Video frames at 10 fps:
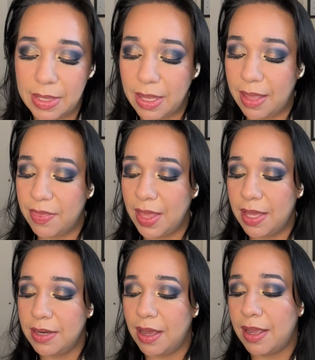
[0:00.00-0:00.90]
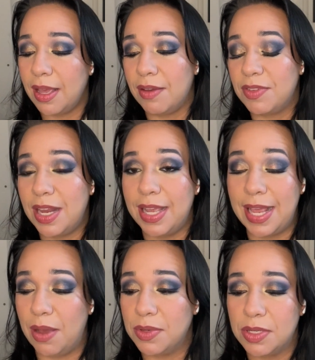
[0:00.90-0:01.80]
And then I have Night
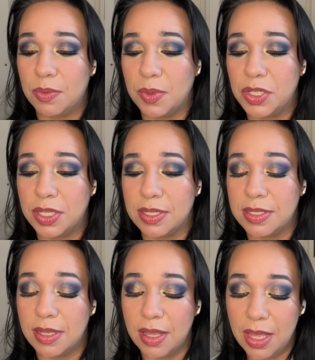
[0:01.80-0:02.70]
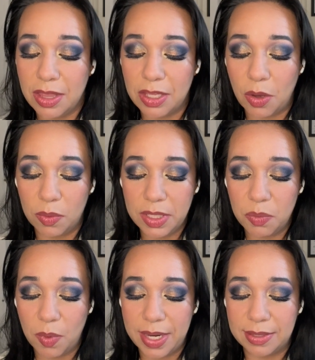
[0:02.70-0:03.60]
Out, which is the only
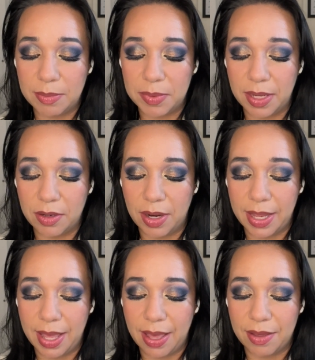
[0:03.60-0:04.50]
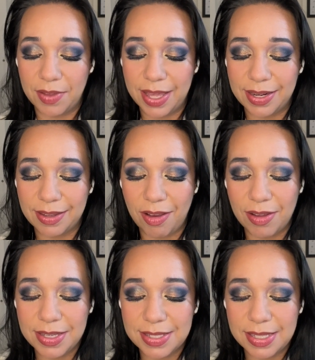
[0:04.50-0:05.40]
red lip liner I have. And
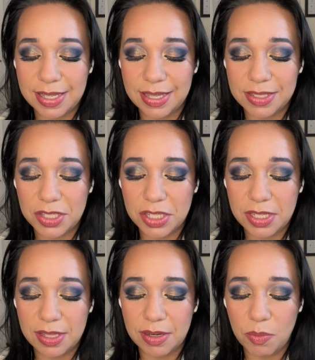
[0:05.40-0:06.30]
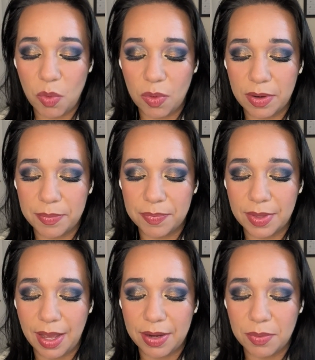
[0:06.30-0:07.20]
honestly, it's just a little more,
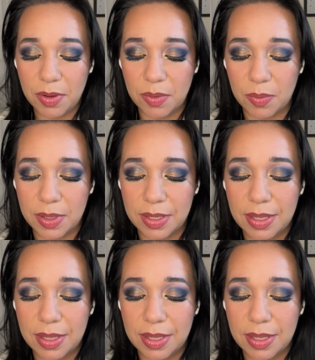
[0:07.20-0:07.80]
I don't know.